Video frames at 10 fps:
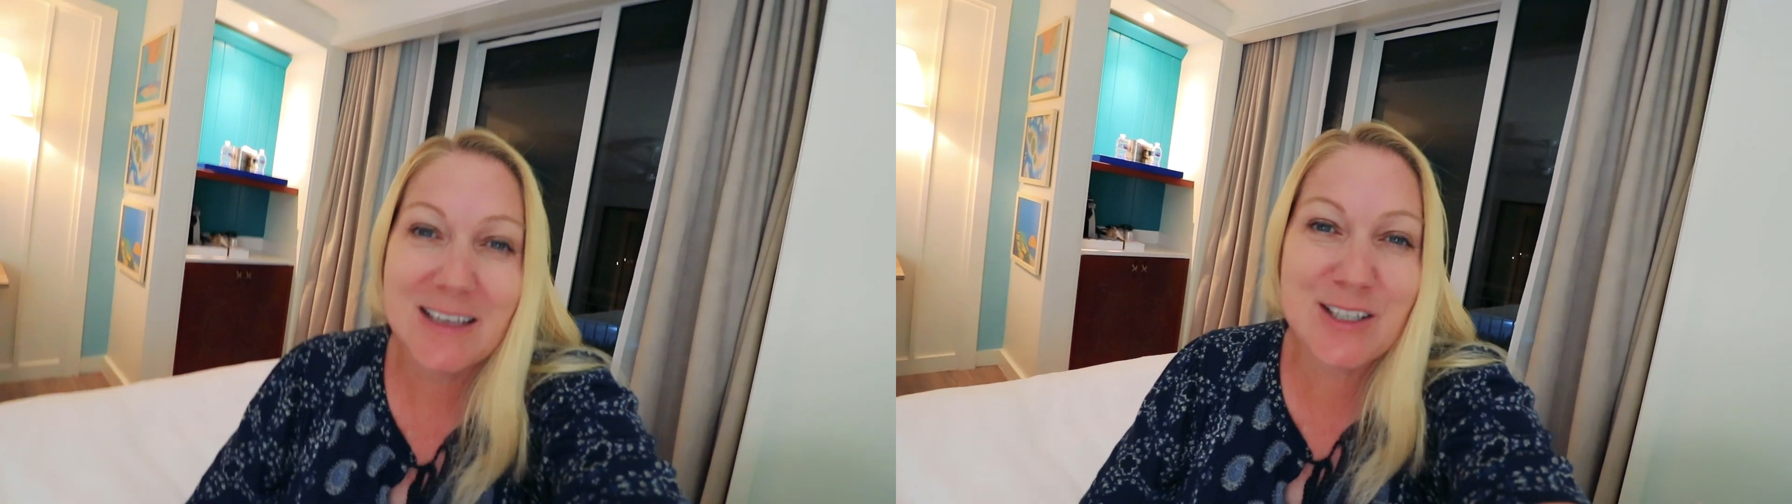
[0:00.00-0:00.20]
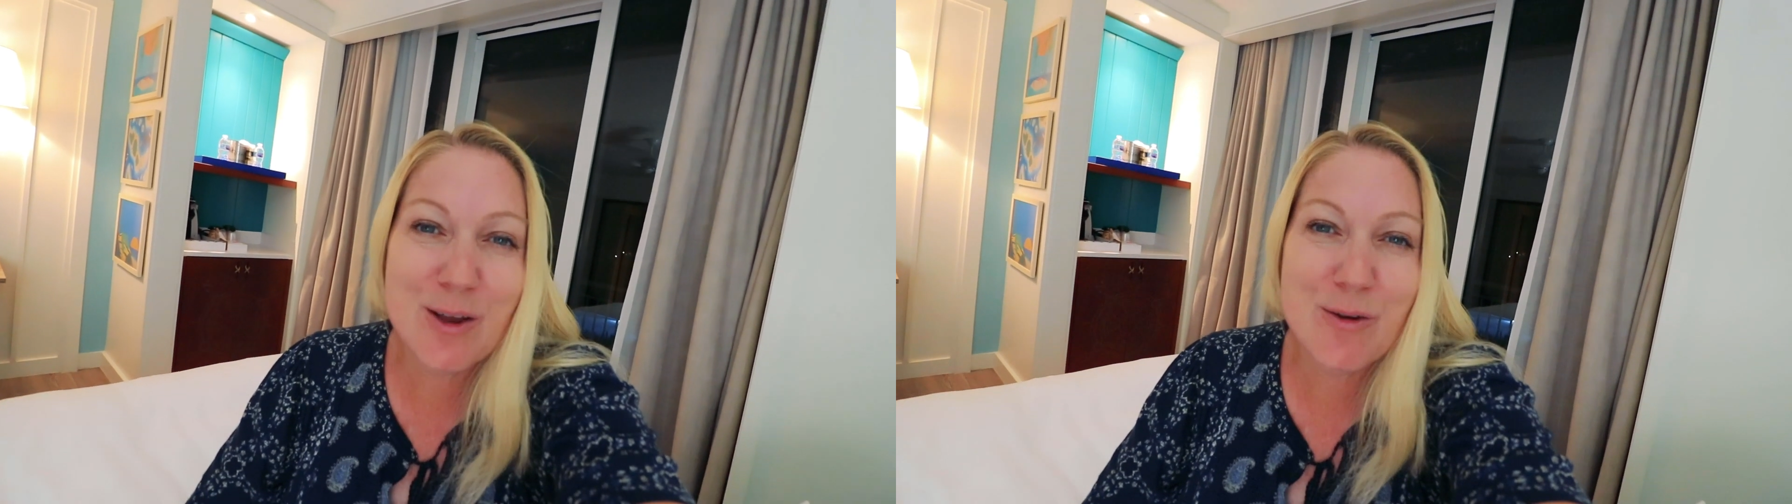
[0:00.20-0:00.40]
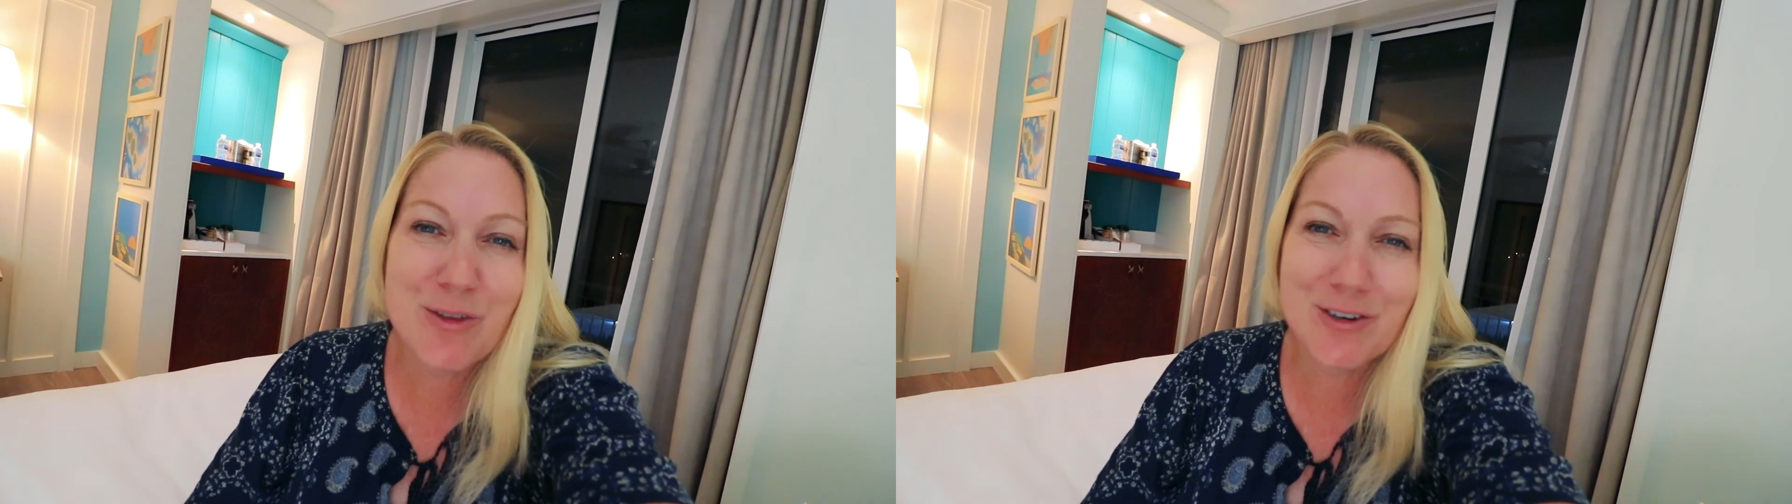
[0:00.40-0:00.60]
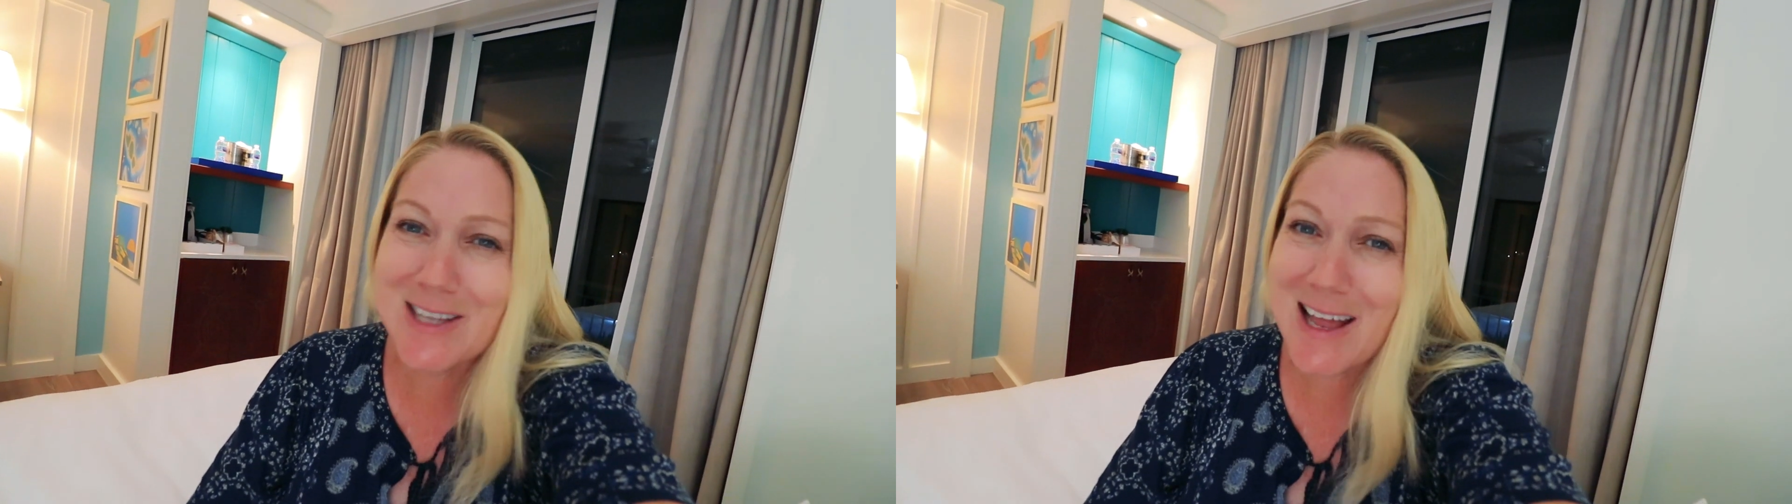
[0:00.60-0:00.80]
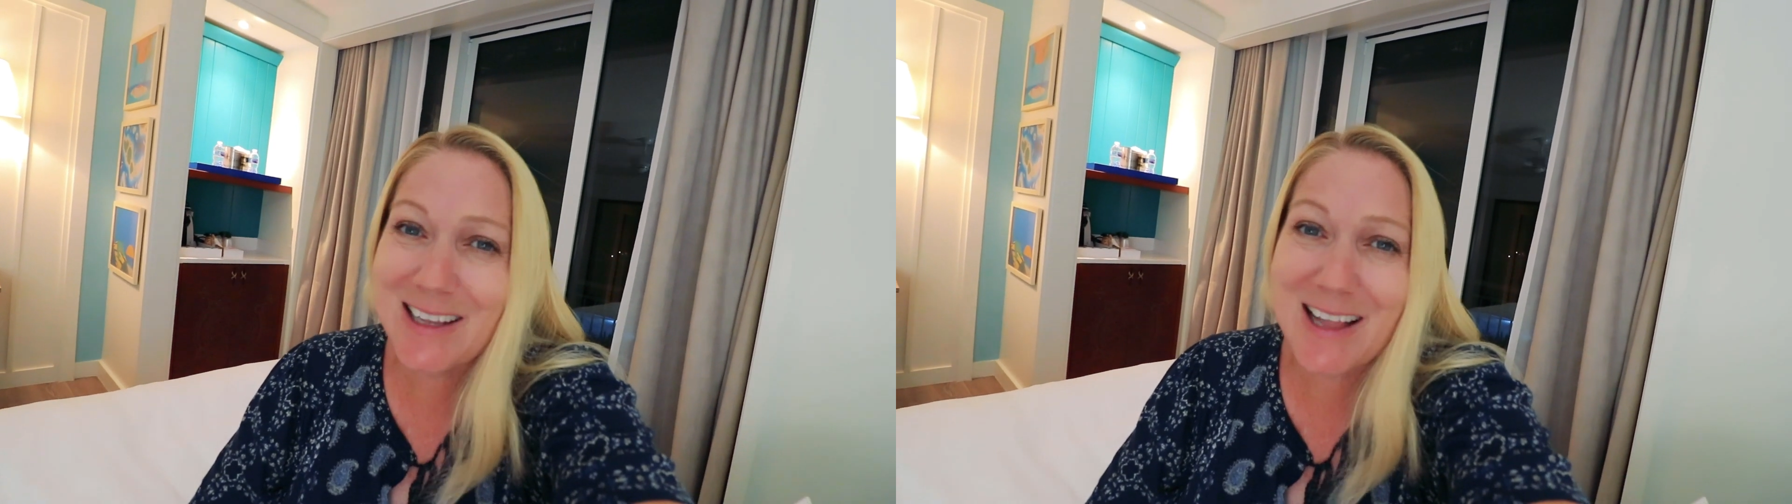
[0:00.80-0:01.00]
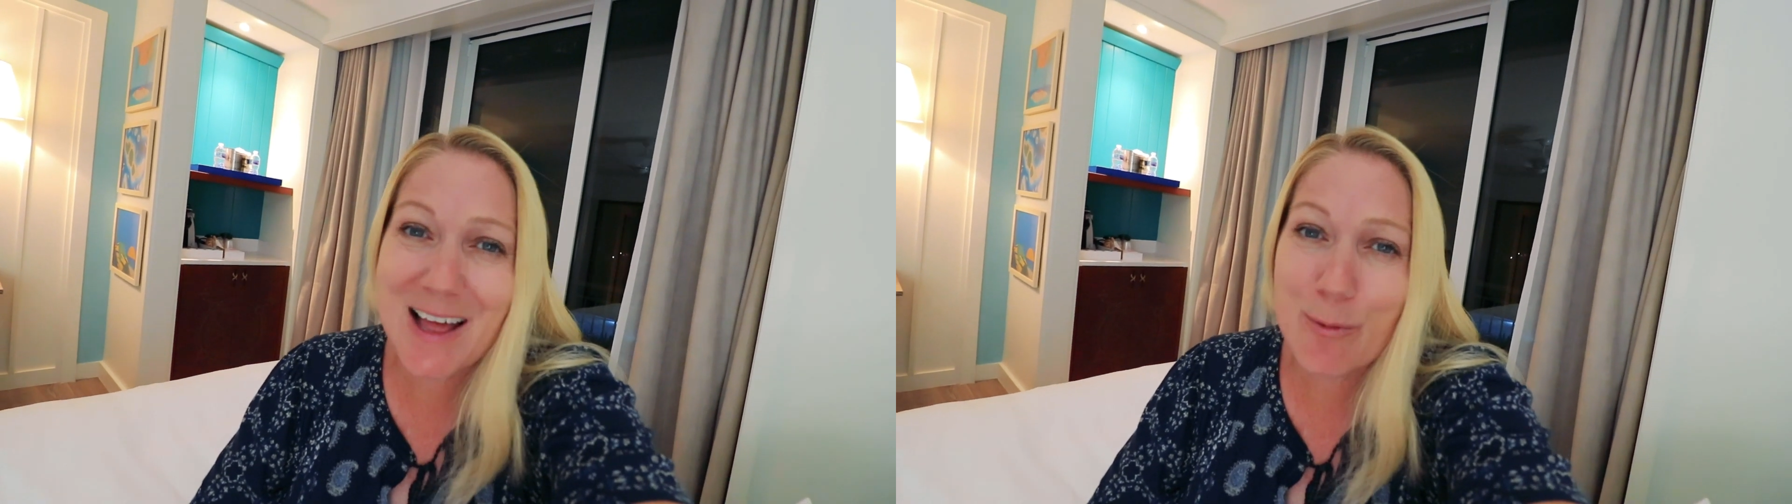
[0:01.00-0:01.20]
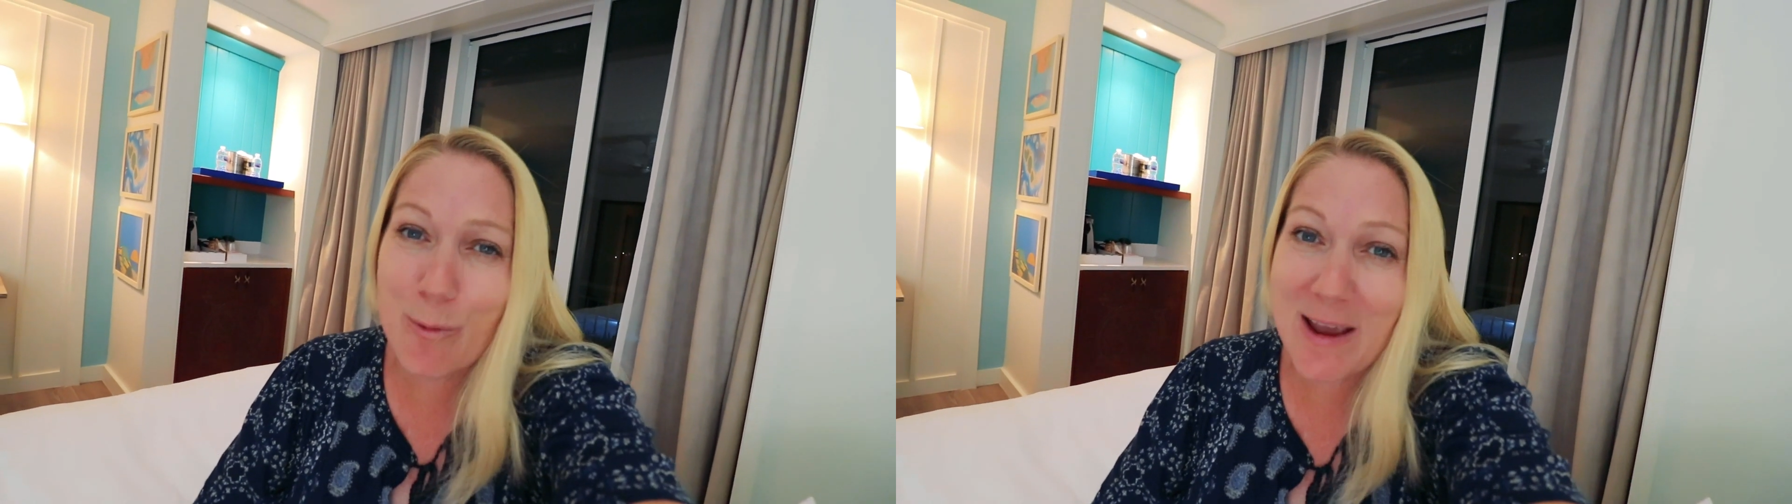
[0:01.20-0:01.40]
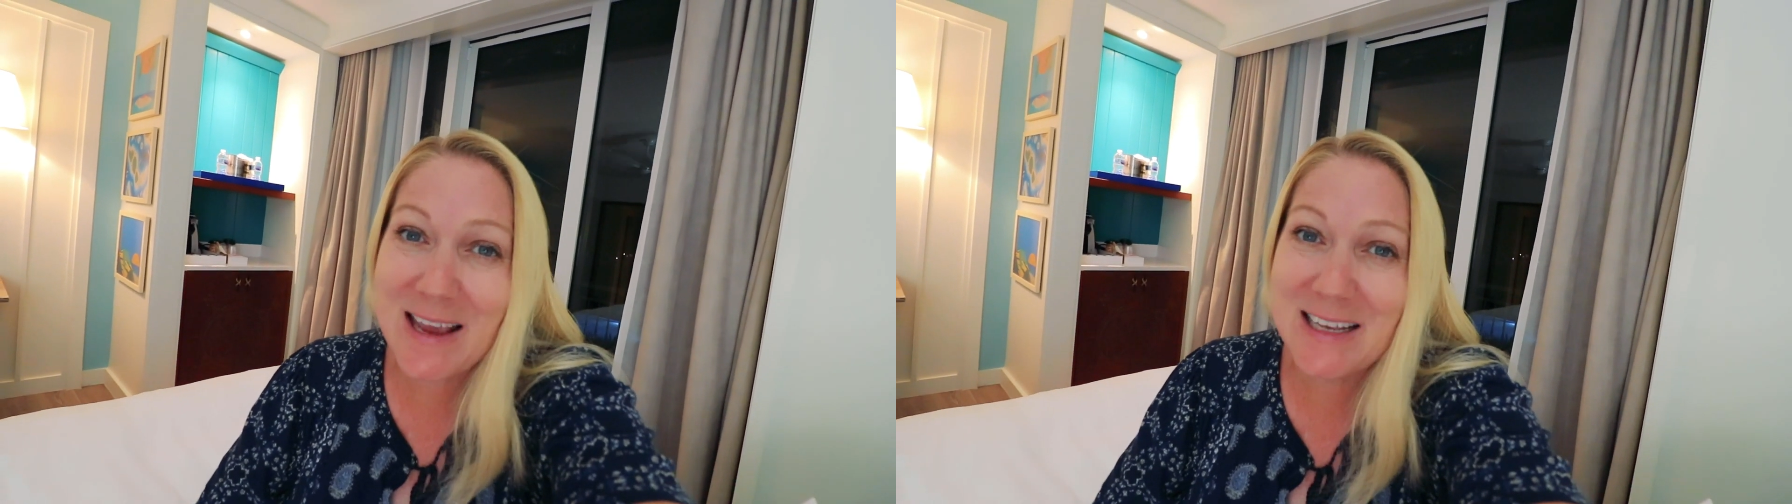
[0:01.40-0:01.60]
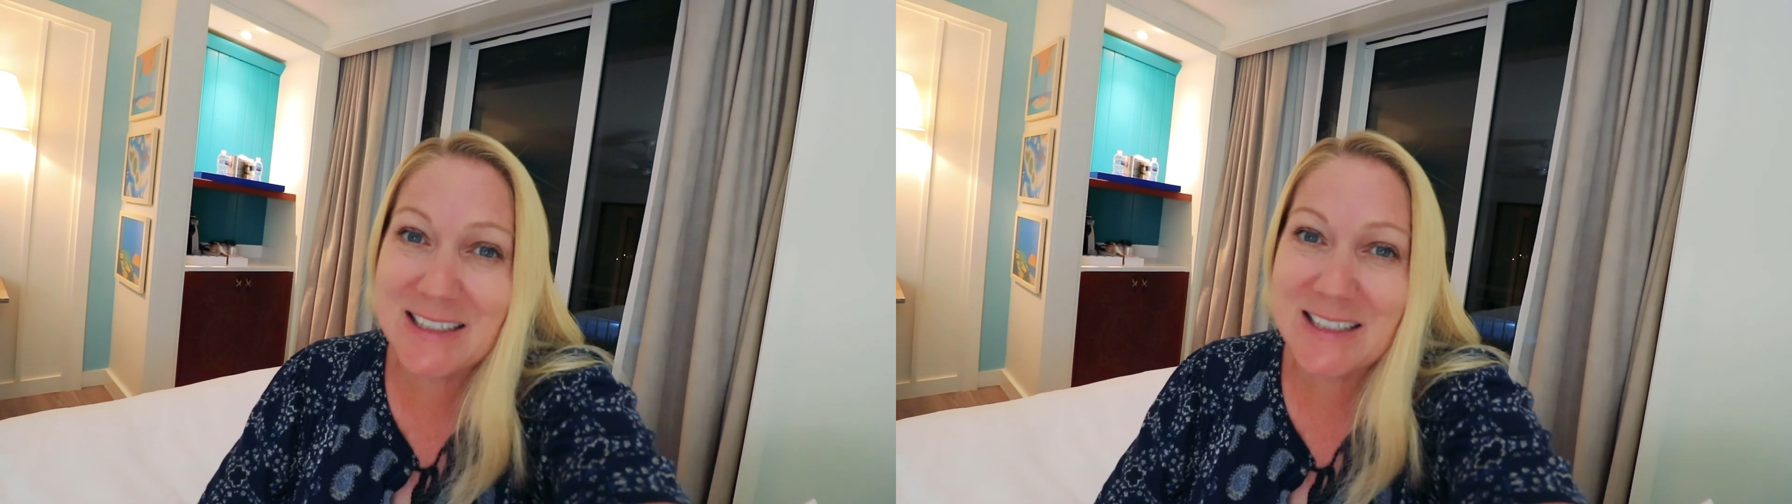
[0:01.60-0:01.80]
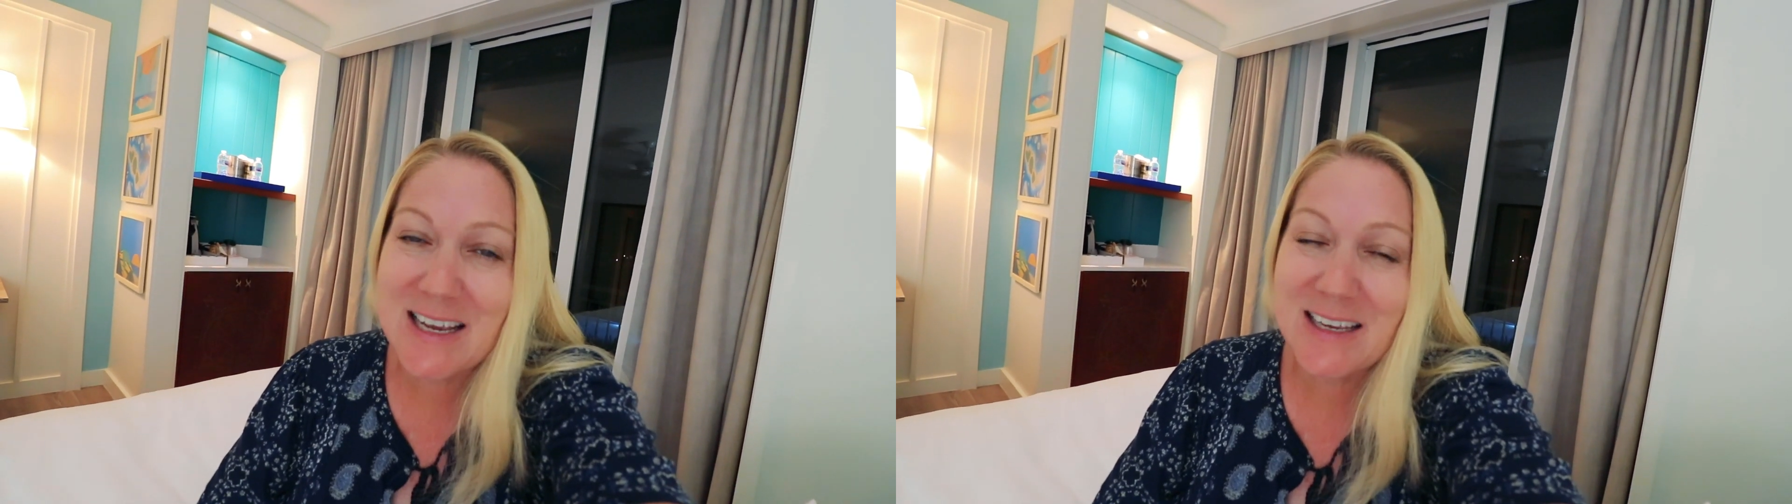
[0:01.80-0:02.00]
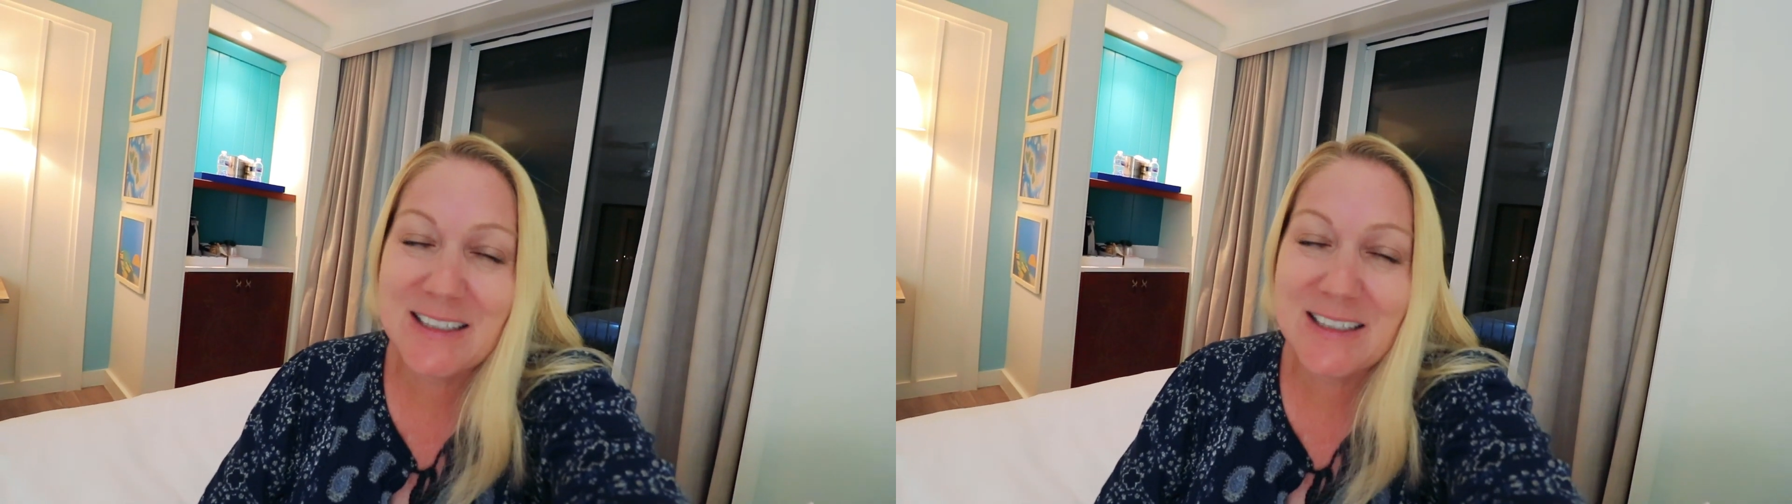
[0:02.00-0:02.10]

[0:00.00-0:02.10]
So there's not a lot of wait,